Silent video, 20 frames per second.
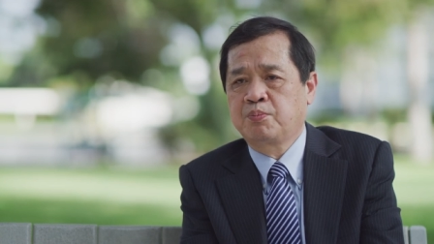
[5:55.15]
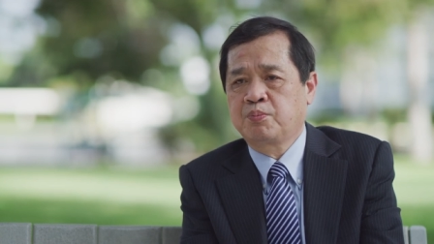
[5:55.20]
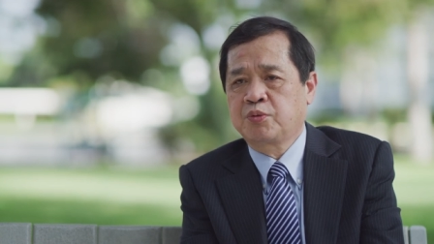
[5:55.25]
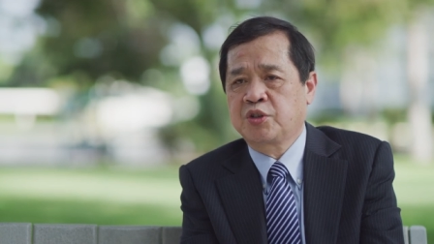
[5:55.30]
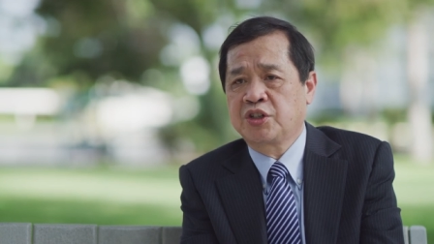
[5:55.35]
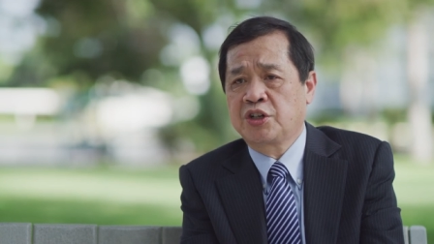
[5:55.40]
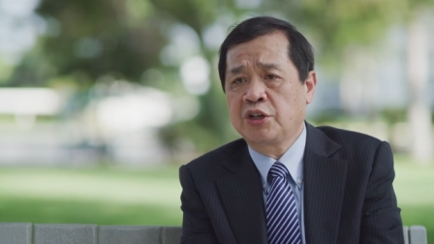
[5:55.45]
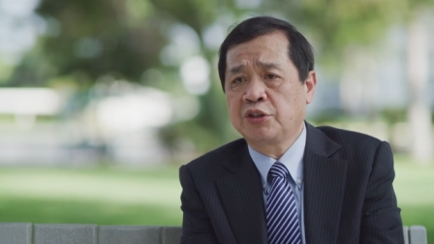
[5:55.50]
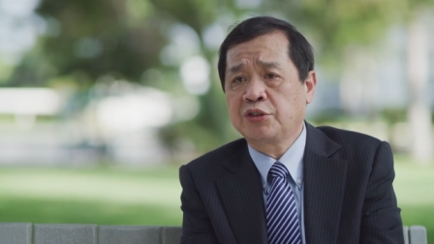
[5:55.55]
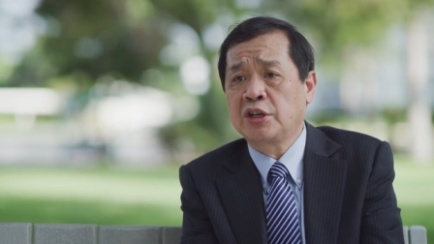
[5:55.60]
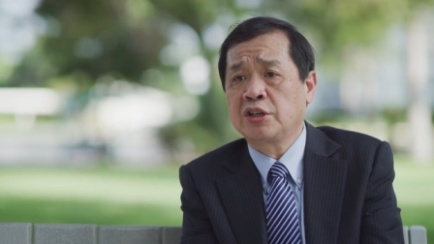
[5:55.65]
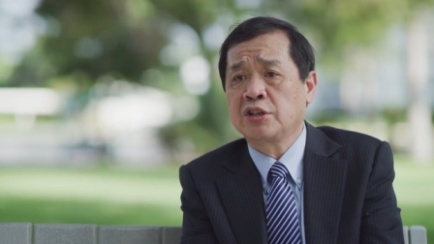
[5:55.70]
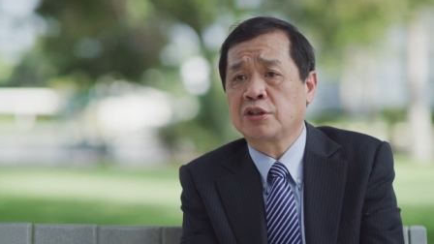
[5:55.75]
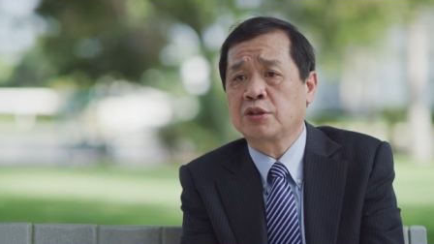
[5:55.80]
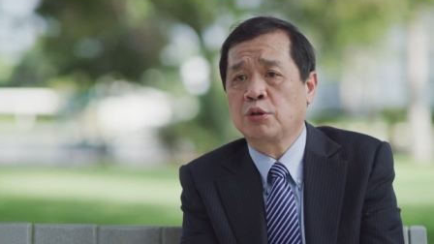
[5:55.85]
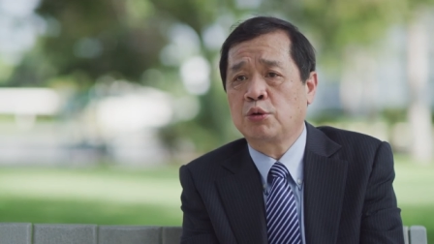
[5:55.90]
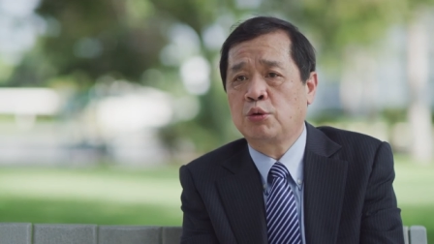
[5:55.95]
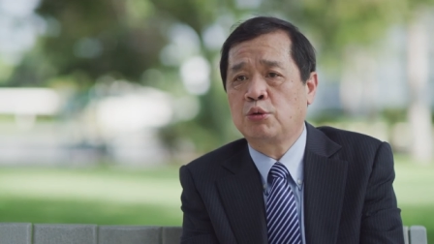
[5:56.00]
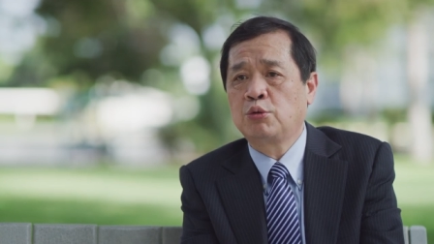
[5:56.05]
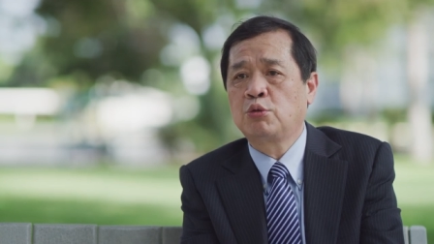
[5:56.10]
students
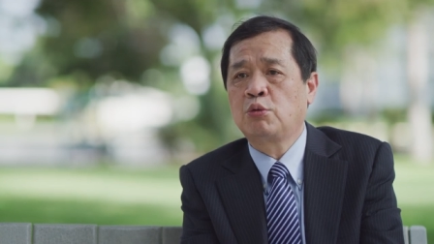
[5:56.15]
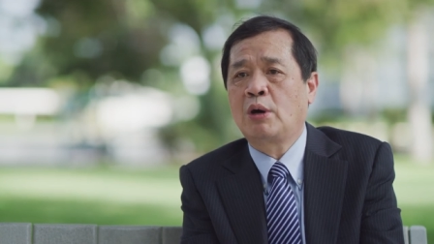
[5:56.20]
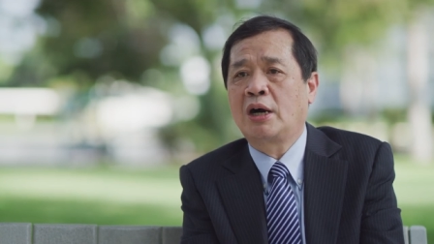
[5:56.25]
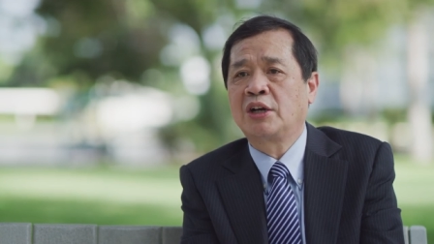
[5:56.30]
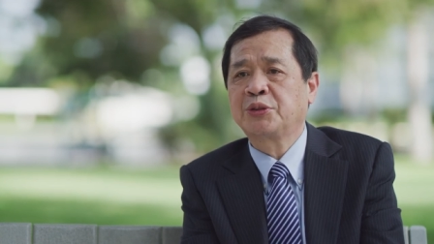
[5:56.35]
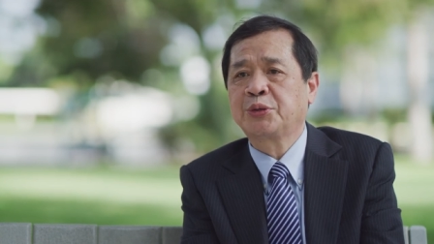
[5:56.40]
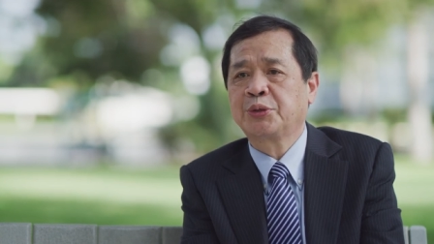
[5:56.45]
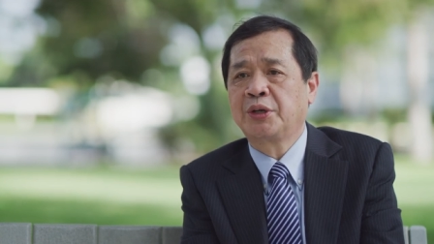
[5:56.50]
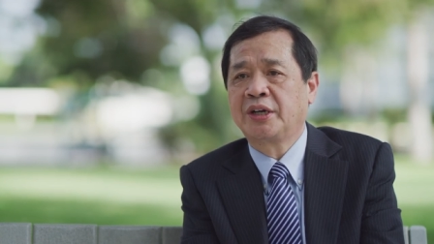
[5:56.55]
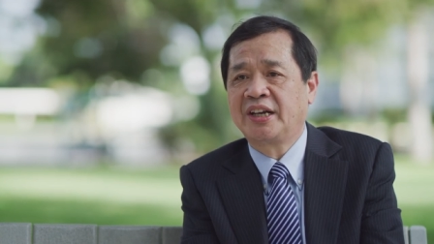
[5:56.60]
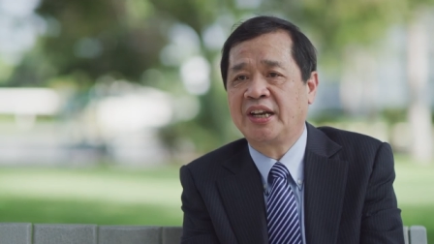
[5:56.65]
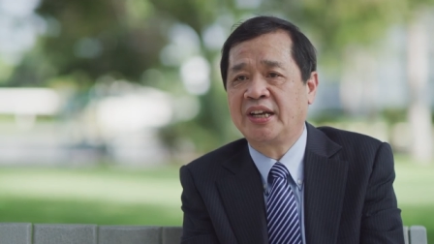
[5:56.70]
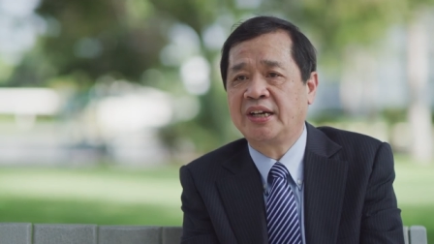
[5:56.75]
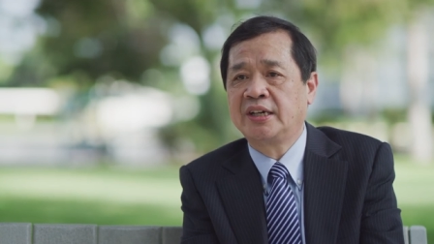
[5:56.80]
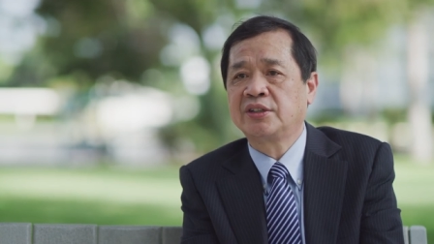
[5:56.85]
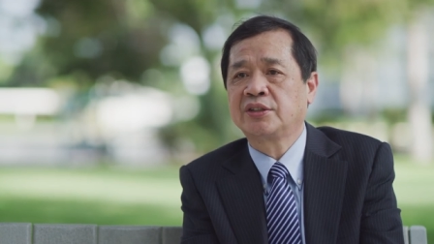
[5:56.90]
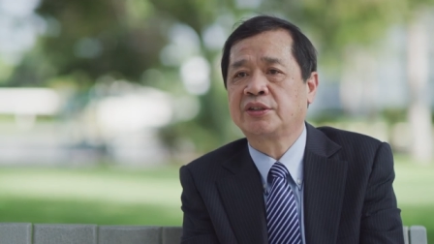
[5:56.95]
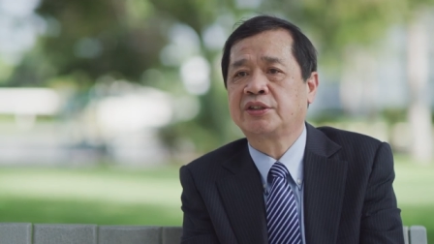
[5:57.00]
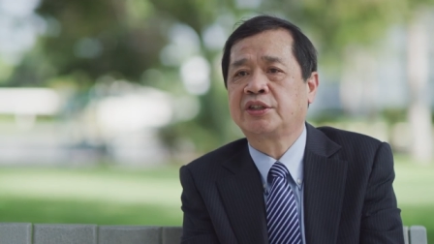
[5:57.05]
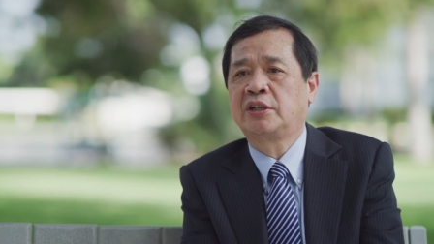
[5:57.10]
who want to
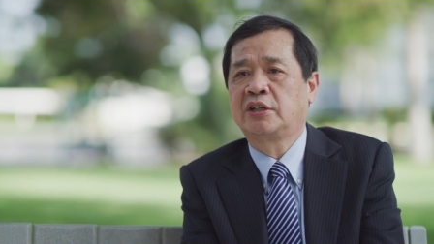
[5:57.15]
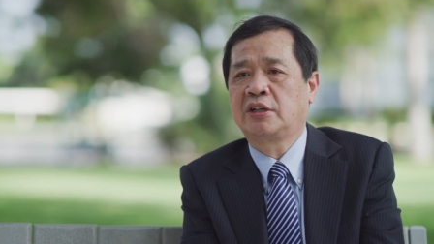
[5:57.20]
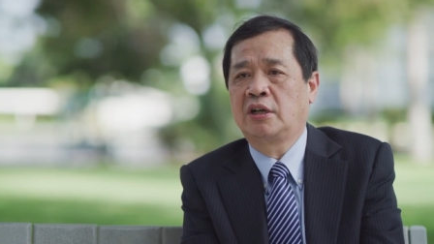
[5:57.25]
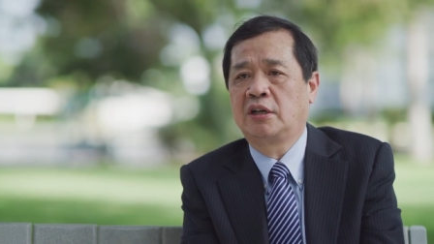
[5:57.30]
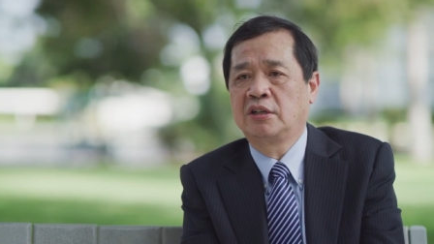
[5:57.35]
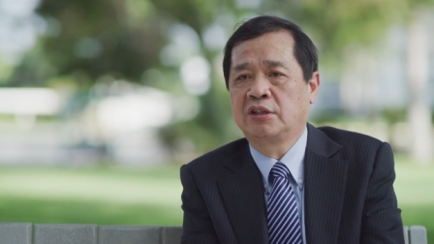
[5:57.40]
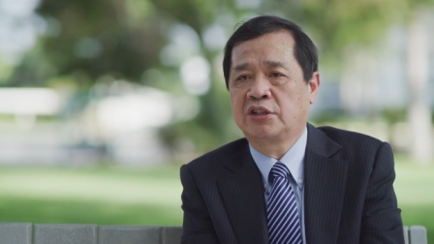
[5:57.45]
learn the